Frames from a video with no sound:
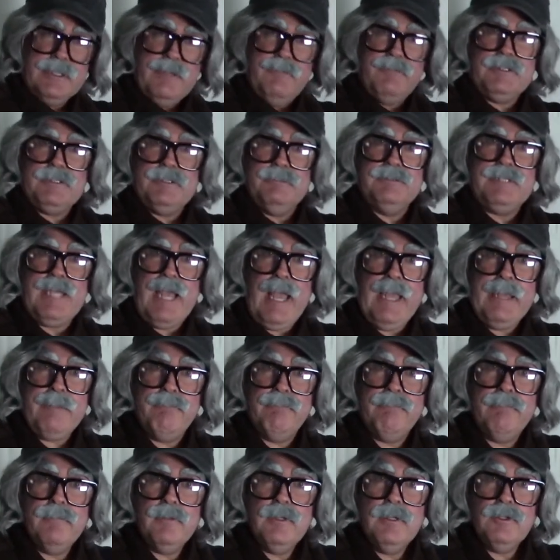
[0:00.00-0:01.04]
give it some
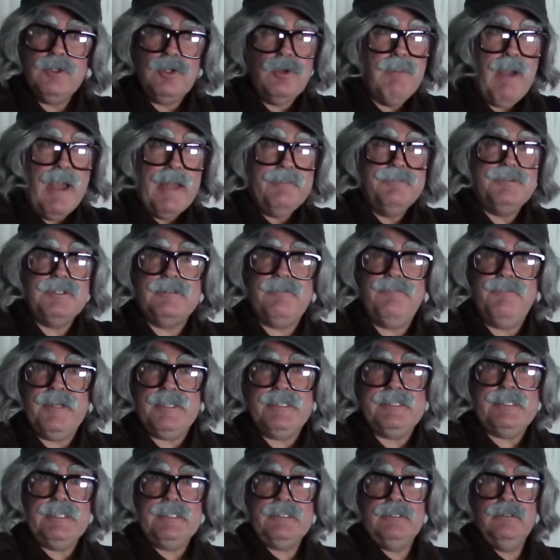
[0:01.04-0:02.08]
time. You might have just
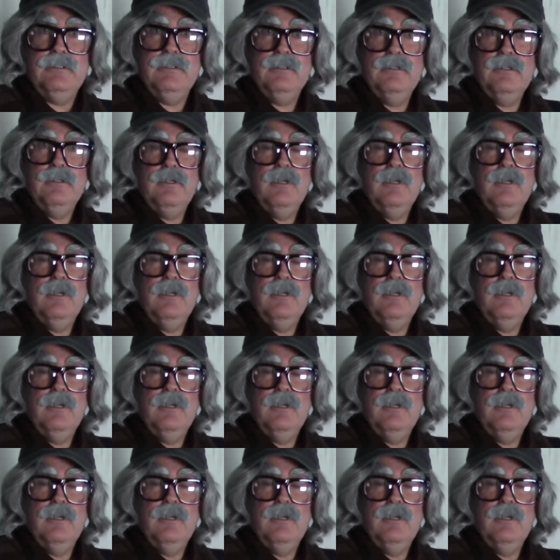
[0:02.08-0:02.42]
fixed it.